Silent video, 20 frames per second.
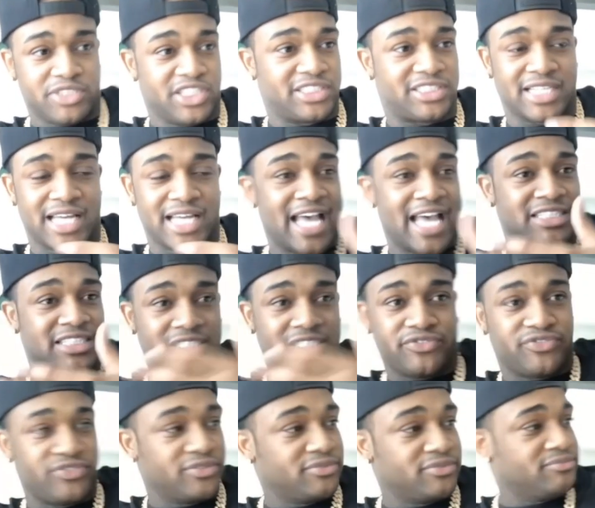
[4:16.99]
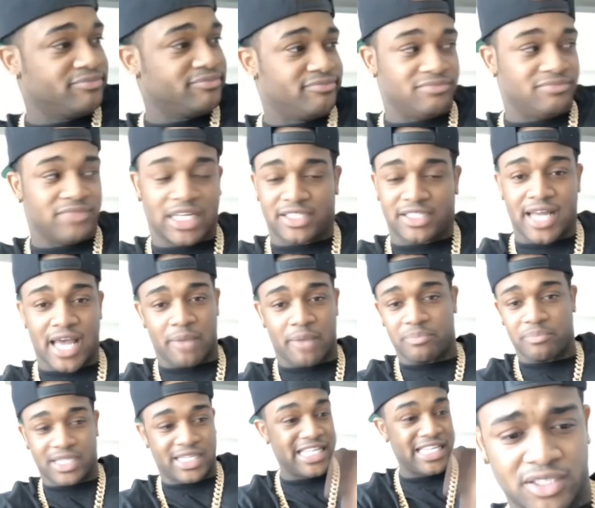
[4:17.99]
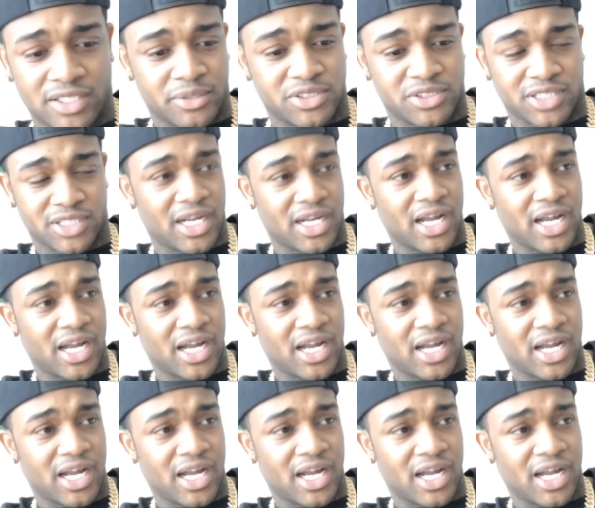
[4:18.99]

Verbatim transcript: He's little too, so it makes it worse.